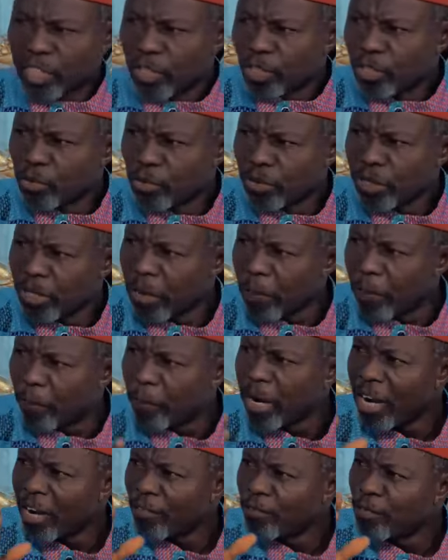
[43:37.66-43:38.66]
there is
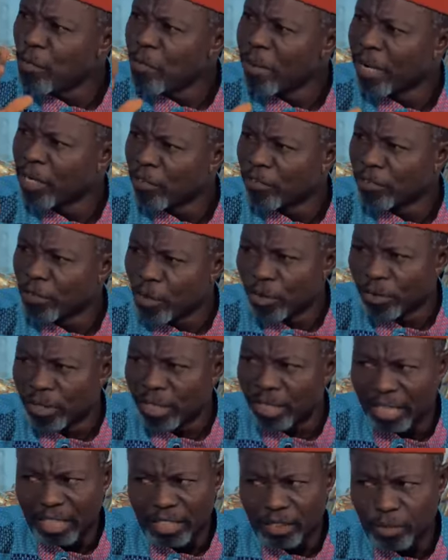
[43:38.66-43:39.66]
a powerful man of
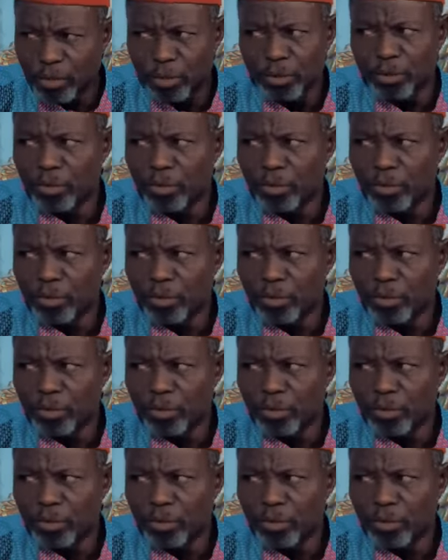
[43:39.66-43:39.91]
God that I